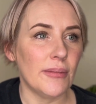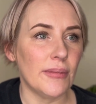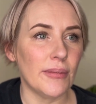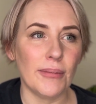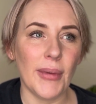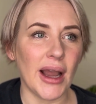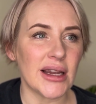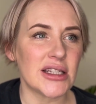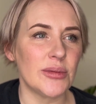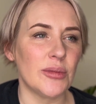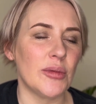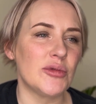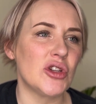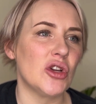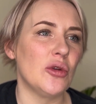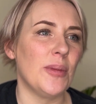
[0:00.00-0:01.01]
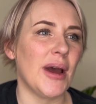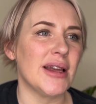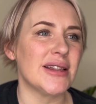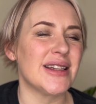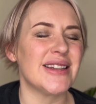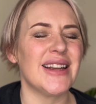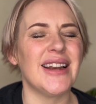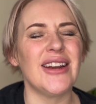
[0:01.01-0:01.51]
Maximum 2
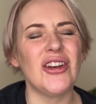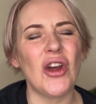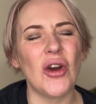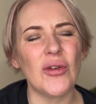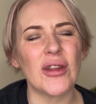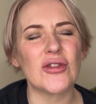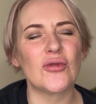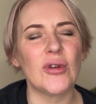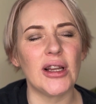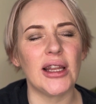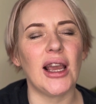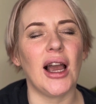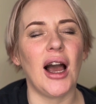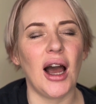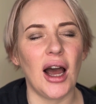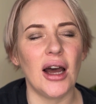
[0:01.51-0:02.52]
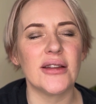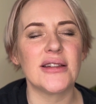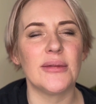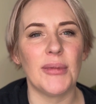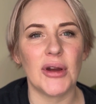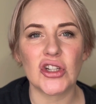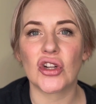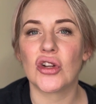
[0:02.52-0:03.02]
passes, and I know that's really hard to
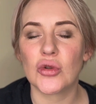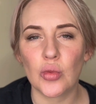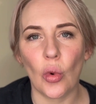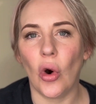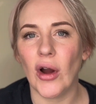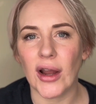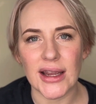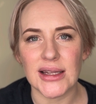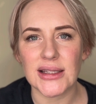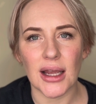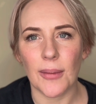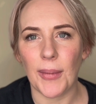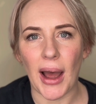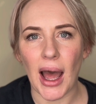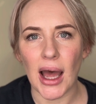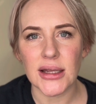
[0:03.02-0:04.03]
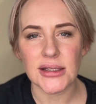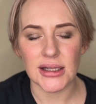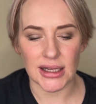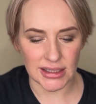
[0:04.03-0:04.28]
measure because what is a pass?